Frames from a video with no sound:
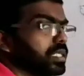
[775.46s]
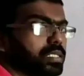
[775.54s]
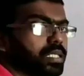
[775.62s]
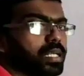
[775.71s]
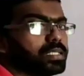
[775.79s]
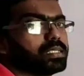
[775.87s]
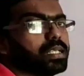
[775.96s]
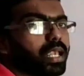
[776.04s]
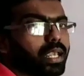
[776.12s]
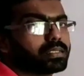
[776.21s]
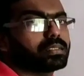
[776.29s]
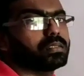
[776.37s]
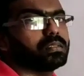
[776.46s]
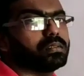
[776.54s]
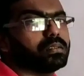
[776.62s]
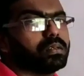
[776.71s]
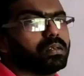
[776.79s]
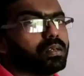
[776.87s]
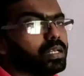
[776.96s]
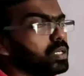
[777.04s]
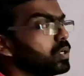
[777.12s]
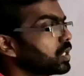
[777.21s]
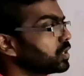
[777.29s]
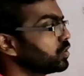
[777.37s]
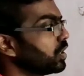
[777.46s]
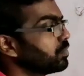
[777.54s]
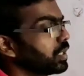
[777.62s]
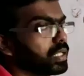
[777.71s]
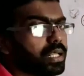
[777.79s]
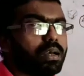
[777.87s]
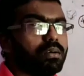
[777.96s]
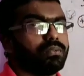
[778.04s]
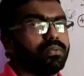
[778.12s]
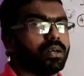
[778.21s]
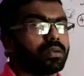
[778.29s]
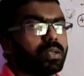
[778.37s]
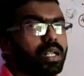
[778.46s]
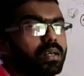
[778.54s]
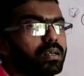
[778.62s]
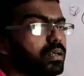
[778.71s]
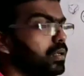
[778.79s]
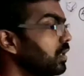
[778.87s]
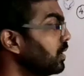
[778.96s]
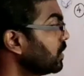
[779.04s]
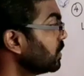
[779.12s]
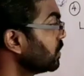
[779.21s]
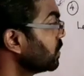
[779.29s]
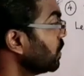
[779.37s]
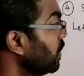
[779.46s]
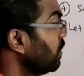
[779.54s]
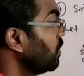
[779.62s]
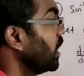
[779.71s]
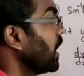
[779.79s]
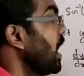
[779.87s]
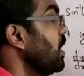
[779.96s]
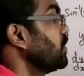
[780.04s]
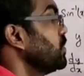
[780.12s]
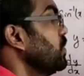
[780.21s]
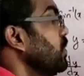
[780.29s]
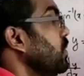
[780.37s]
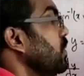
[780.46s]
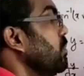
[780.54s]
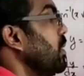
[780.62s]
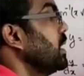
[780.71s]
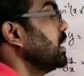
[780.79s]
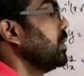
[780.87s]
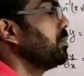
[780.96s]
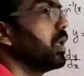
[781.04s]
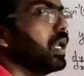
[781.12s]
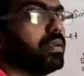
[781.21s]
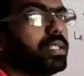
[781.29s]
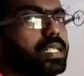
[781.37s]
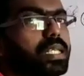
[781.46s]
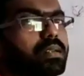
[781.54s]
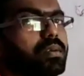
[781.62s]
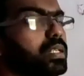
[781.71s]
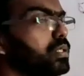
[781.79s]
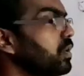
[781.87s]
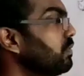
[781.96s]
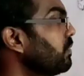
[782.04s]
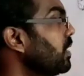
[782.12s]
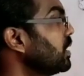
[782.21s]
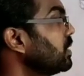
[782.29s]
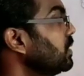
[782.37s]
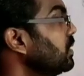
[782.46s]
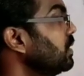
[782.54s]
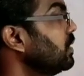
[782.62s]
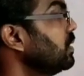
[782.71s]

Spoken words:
x as x in order to apply the formula. So we have to multiply with the derivative of what?